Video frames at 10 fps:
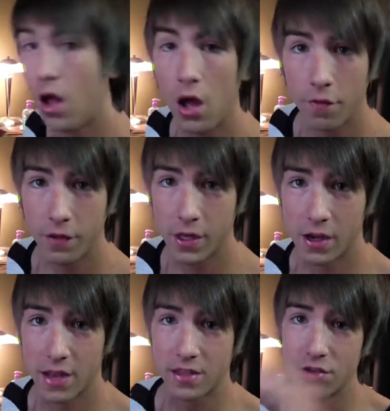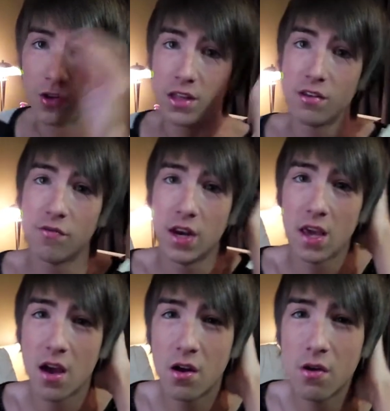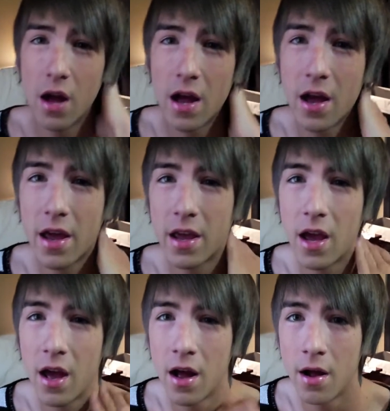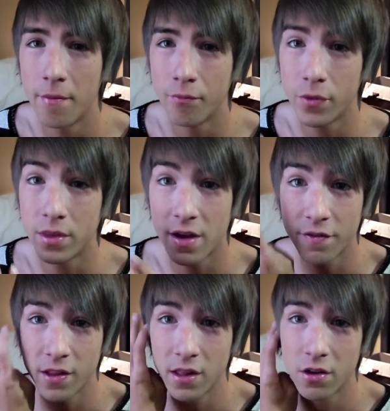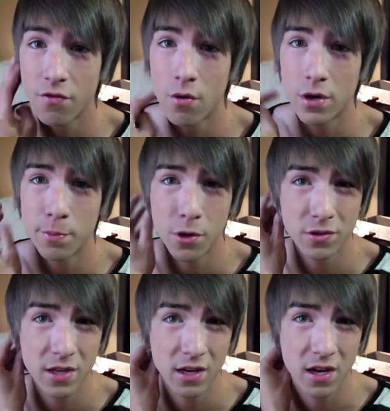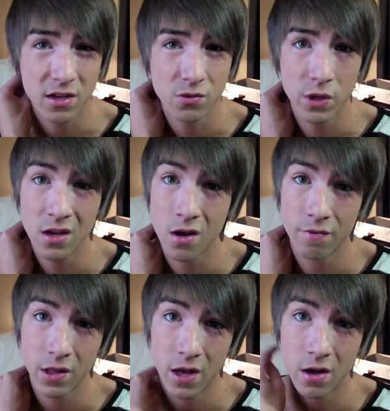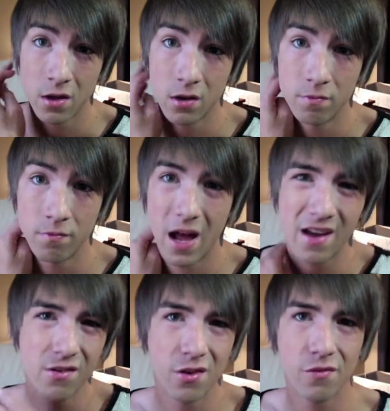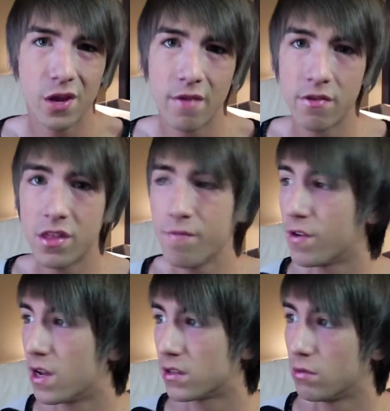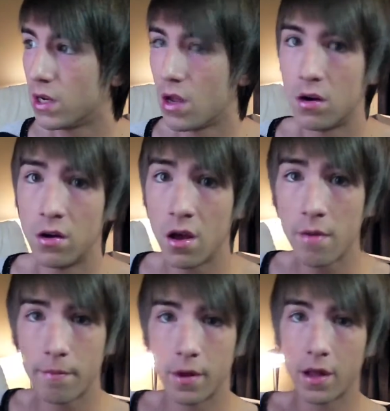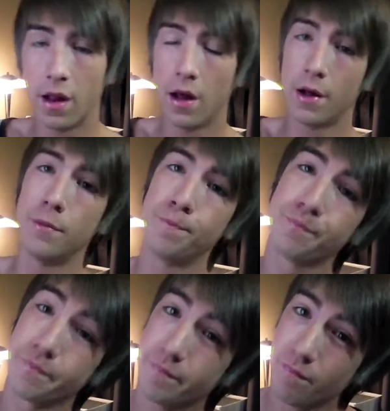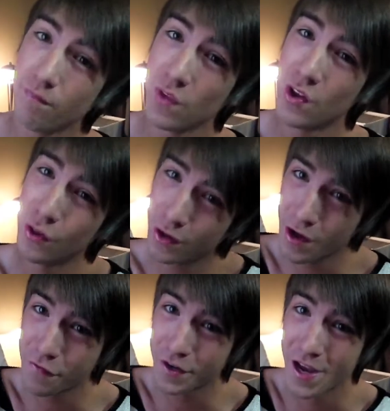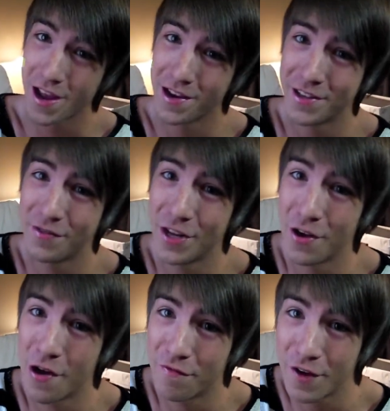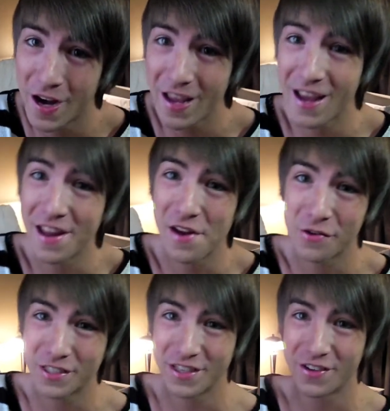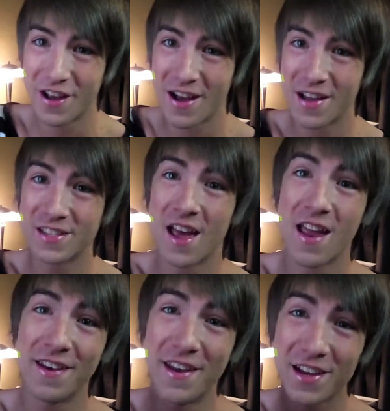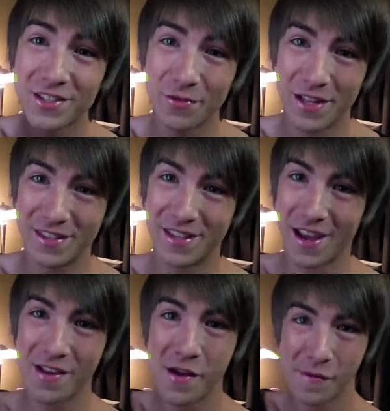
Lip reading: hopefully you guys enjoyed this video. I definitely look forward to posting next week. Hopefully, I don't know if we have a theme for next week yet or not, but look out for Diana's video on Friday, and I will see you guys next Wednesday.